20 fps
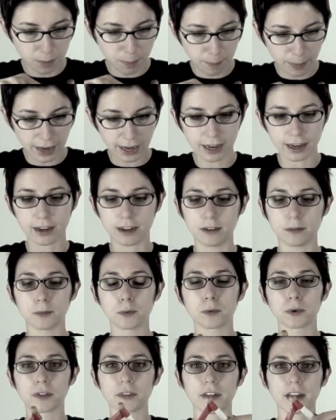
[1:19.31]
Bam!
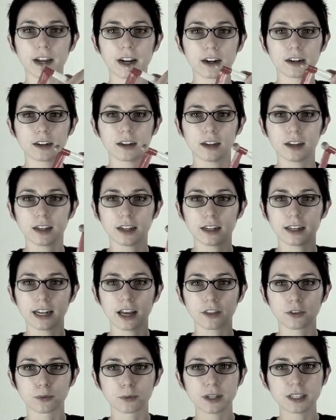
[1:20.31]
We're there.
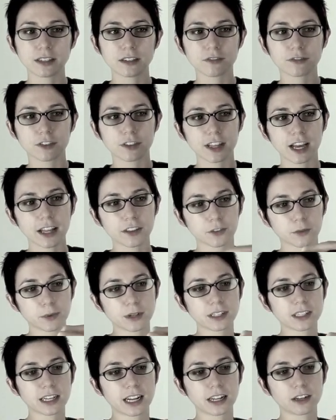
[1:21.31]
Now the reason for that, the
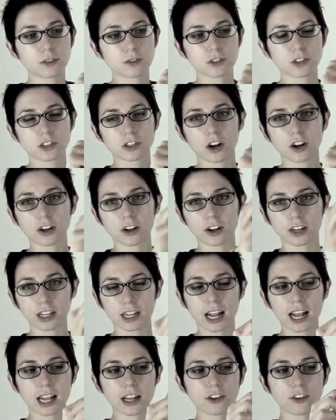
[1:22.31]
reason I don't start on
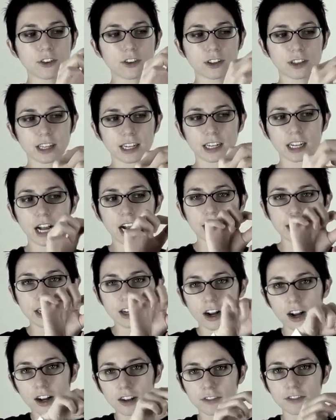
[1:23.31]
an angle and then cut it
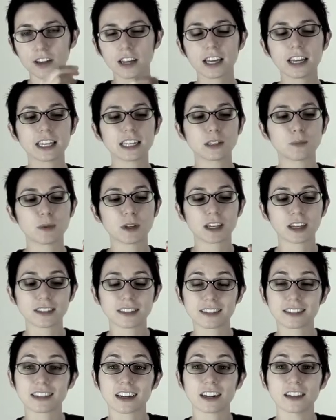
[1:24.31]
off is
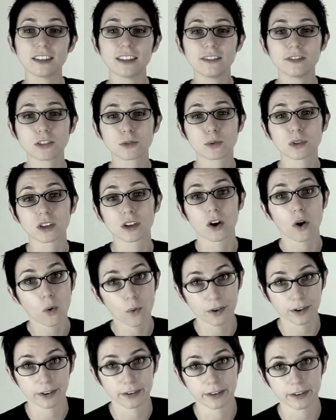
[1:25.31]
because it's going to leave us with a
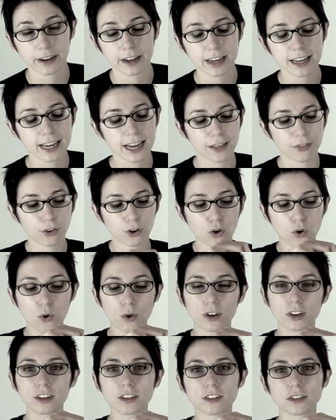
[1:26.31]
corner. And the
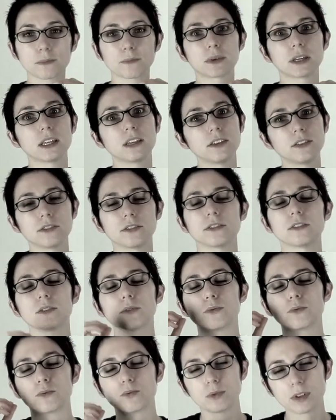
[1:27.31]
corners peel
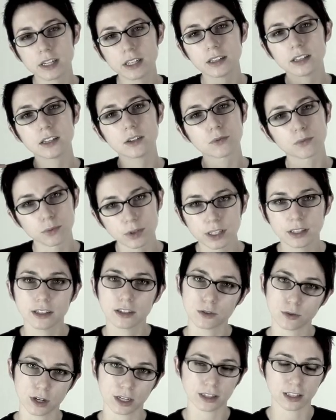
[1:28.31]
really, really
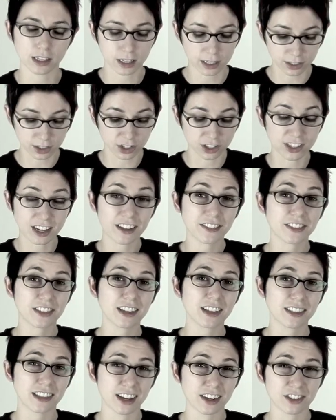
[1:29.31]
quickly because there's
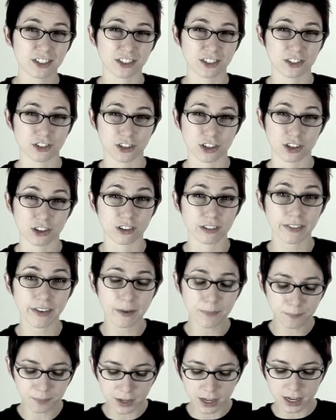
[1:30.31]
nothing there to secure
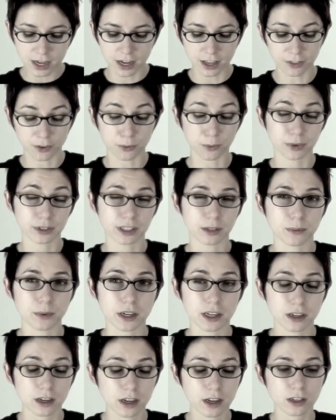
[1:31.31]
them and they're really
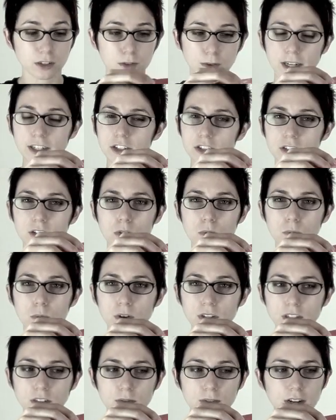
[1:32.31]
weak. So I just go
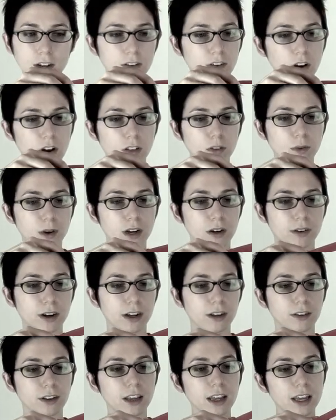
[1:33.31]
once around, all the way
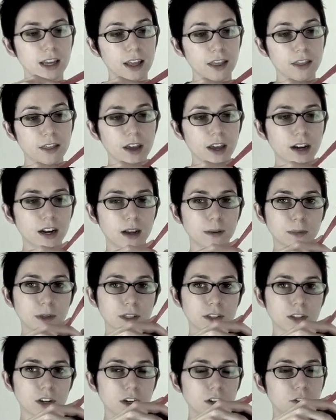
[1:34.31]
around. Then I'm going to
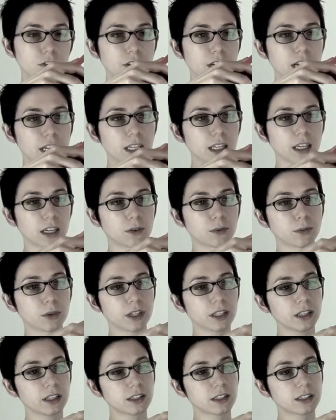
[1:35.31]
start creating a
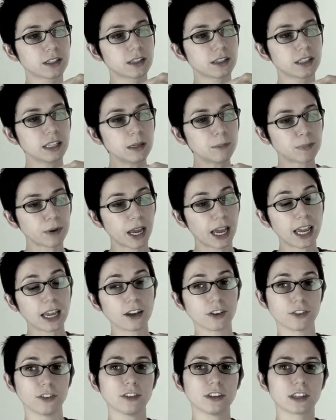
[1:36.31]
really steep
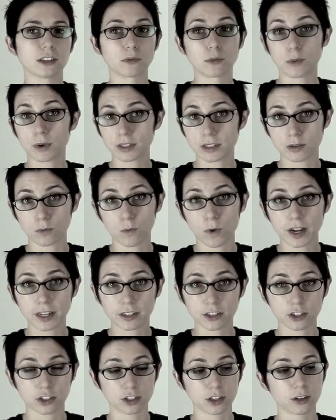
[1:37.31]
angle because we want some white
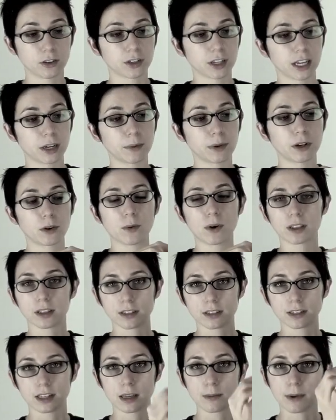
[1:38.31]
to show. Okay, we don't want
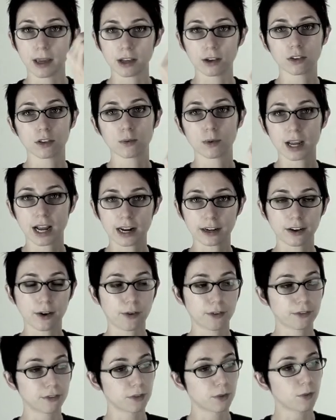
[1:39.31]
the same angle that we had
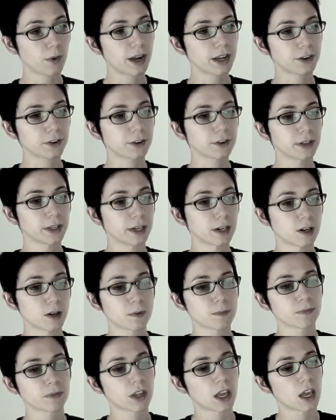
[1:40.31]
going for the white
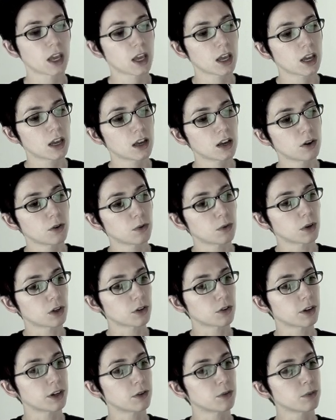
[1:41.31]
earlier.
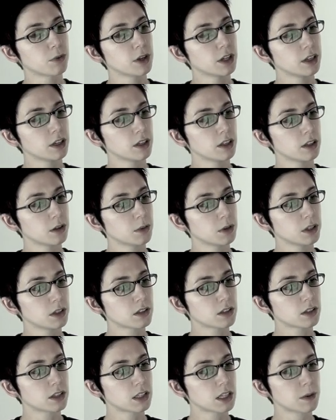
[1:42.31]
Create a really,
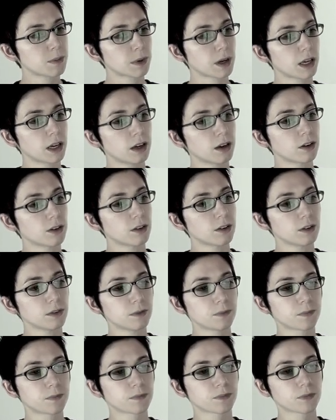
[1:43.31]
really steep angle.